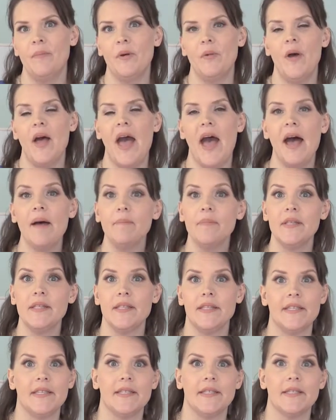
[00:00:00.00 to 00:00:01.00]
But what
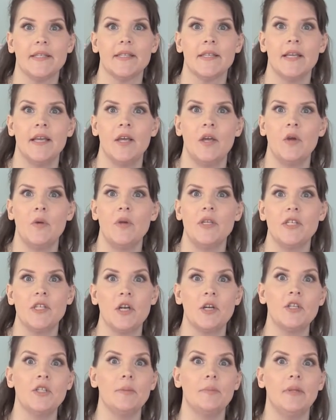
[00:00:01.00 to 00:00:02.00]
happens is we
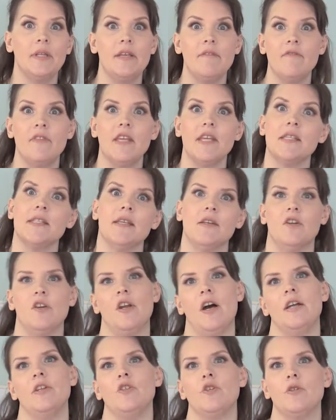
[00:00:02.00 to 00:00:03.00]
start to believe things that are
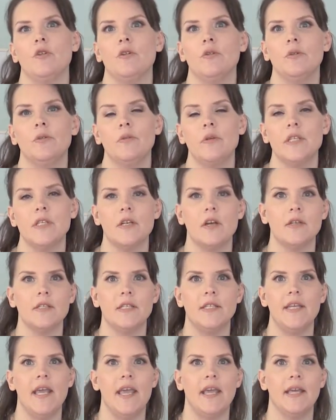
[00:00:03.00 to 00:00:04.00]
not true. We start
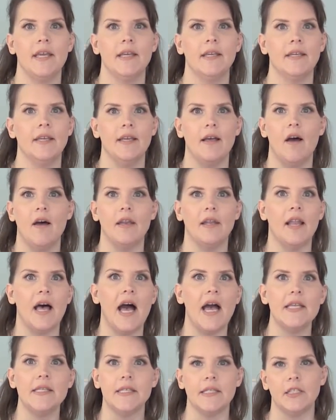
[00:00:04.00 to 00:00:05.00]
to take on
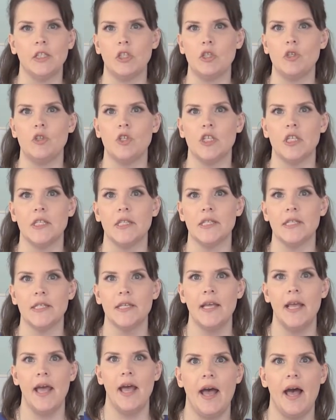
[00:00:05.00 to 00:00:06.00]
lies and illusions.
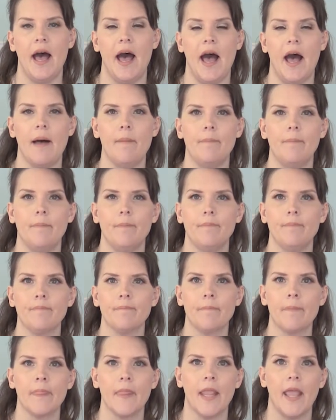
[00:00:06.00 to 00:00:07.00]
And
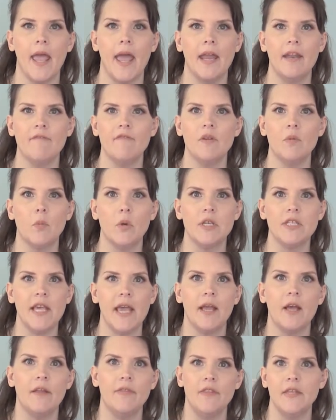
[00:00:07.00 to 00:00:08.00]
if we
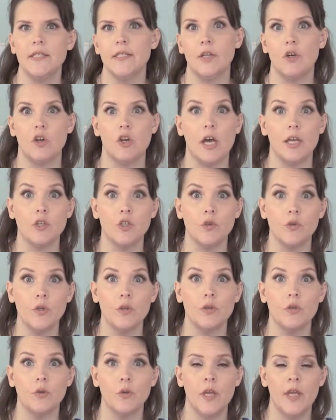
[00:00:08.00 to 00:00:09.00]
take on things that are not
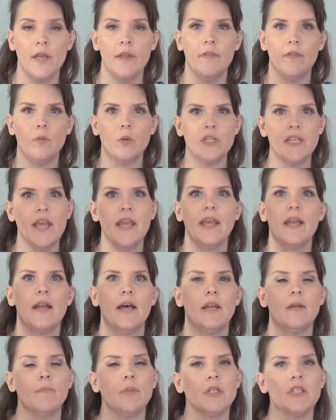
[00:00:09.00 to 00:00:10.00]
true, we're taking
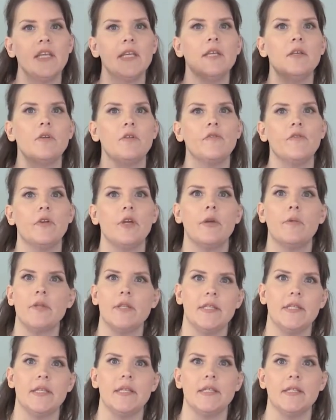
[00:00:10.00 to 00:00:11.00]
on particular
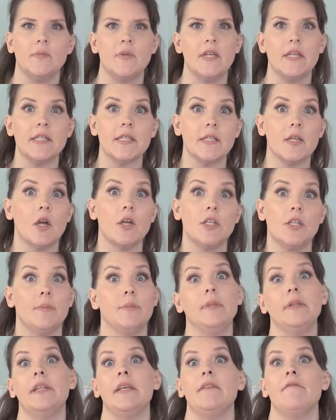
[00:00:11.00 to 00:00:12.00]
frequencies, and we can start to
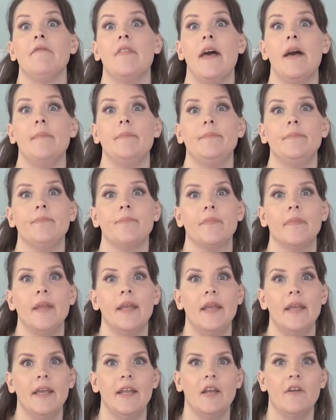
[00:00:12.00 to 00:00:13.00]
believe them.
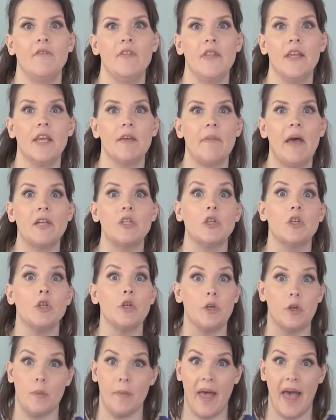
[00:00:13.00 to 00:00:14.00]
Now, if you think about your
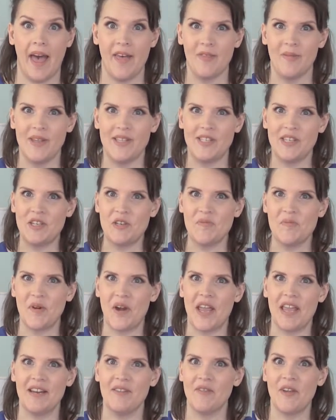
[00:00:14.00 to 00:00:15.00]
neural pathways in your
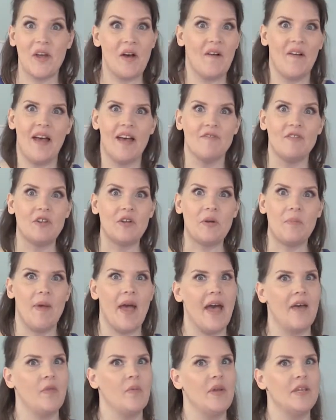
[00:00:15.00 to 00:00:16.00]
brain, we all have neural
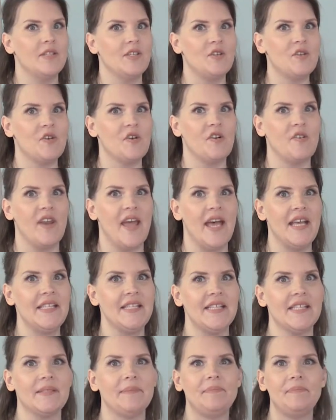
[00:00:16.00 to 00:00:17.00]
pathways, neural
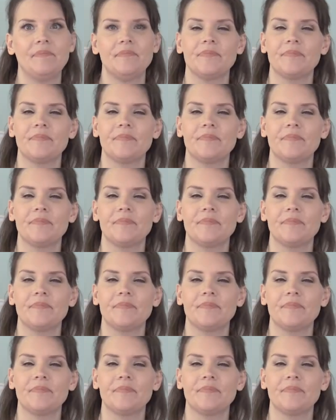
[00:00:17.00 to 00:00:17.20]
nets.